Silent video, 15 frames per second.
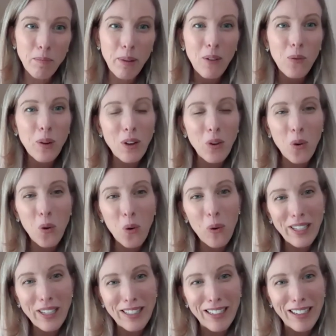but we
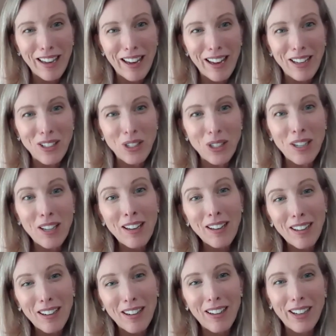always engage
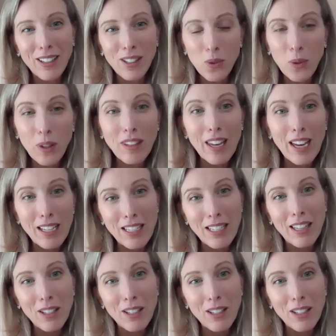clients with getting